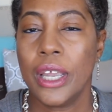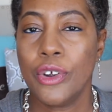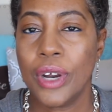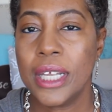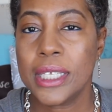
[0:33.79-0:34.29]

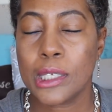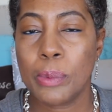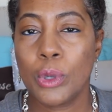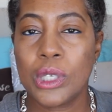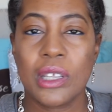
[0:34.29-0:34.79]
your ends
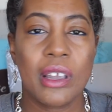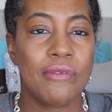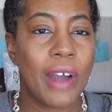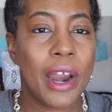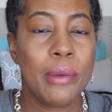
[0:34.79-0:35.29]
exposed to the
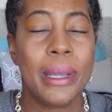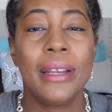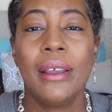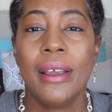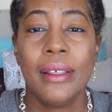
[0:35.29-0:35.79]

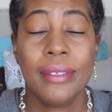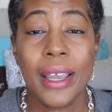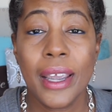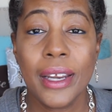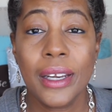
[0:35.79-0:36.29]
environment,
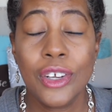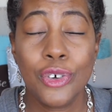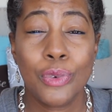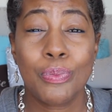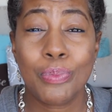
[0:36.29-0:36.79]
then
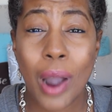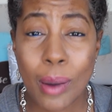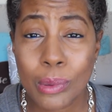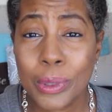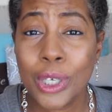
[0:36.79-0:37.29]
you're
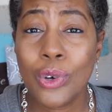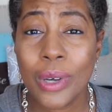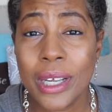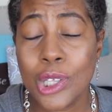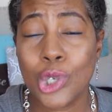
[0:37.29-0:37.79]
probably
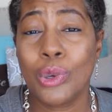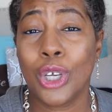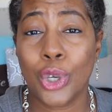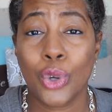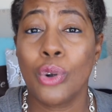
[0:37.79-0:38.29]
going to
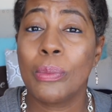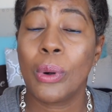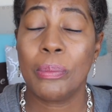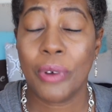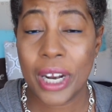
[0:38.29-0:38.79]
incur
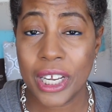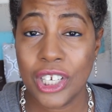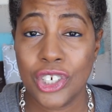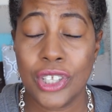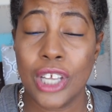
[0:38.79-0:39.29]
more
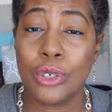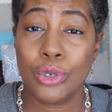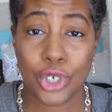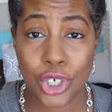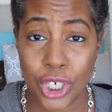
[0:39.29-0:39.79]
breakage than you
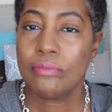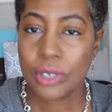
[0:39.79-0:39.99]
should.